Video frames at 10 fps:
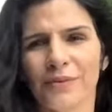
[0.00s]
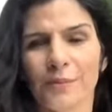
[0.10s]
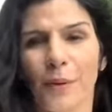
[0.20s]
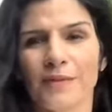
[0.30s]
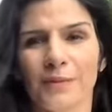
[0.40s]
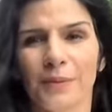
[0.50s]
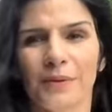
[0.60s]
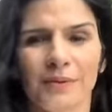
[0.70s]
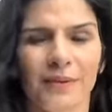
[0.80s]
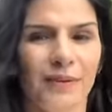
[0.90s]

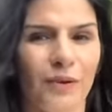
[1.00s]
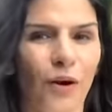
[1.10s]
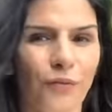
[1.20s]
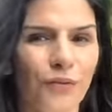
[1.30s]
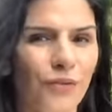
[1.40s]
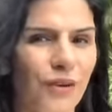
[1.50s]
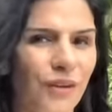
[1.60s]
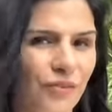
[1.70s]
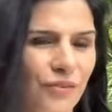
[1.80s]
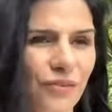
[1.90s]
responsibility of a
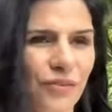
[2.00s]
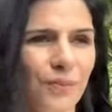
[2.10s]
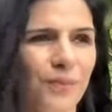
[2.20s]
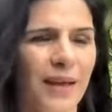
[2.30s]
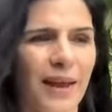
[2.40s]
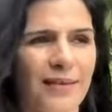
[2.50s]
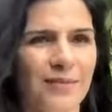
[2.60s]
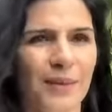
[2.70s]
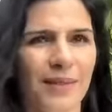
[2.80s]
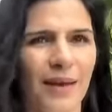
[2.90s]
relationship that
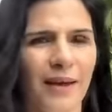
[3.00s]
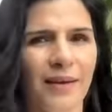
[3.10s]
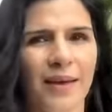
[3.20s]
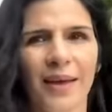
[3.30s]
has been there